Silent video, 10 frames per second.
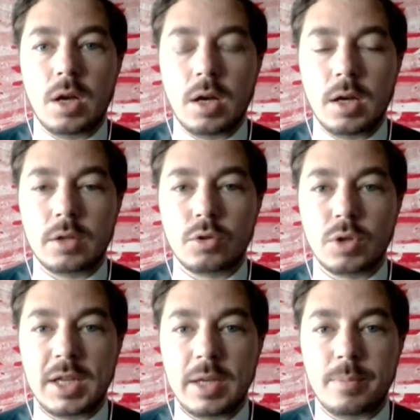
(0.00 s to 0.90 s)
uh,
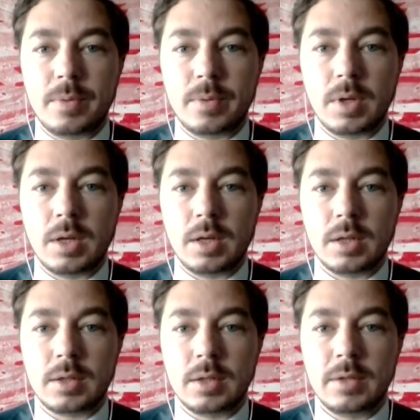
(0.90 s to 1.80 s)
to keep
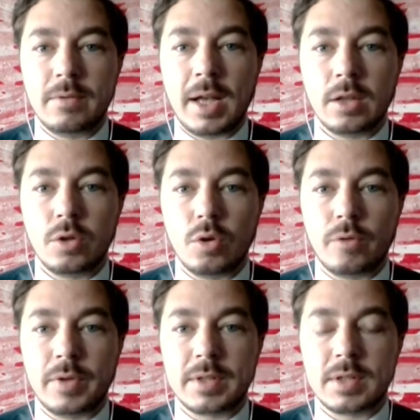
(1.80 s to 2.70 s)
uh, the, the value
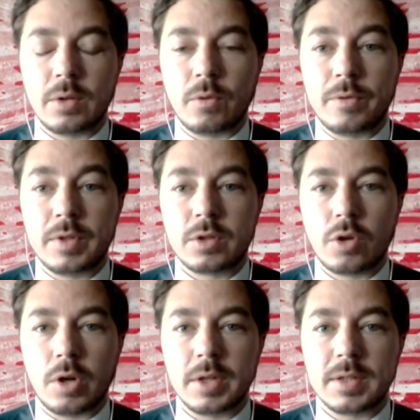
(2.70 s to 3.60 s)
of its of, of, its
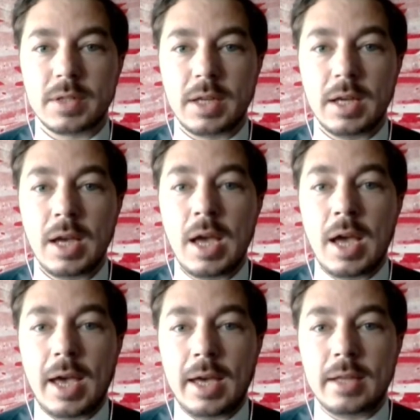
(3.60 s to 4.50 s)
currency,
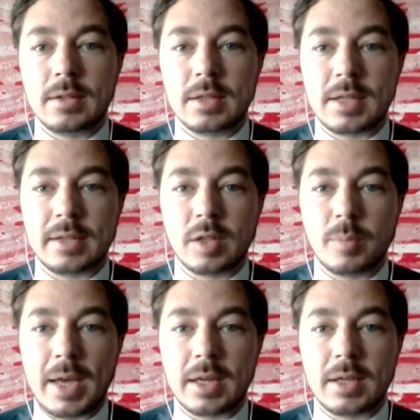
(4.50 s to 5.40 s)
and the central
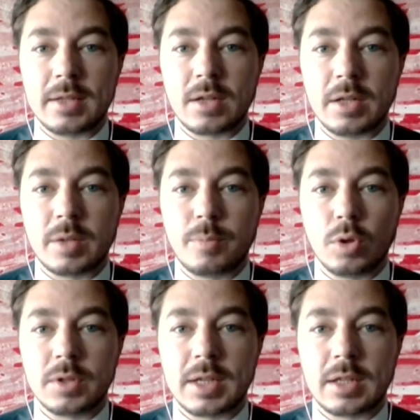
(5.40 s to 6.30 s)
bank is rather
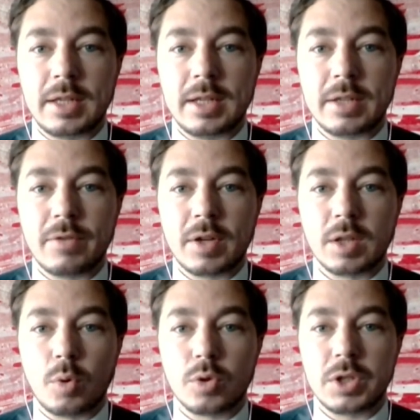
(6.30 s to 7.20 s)
politically in a
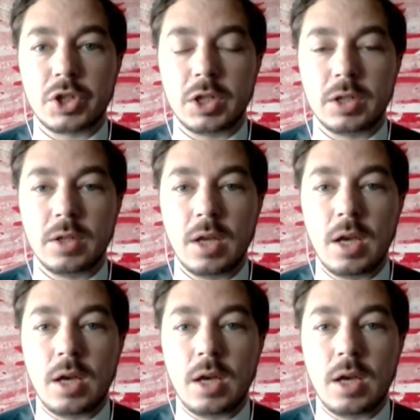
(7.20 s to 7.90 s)
difficult position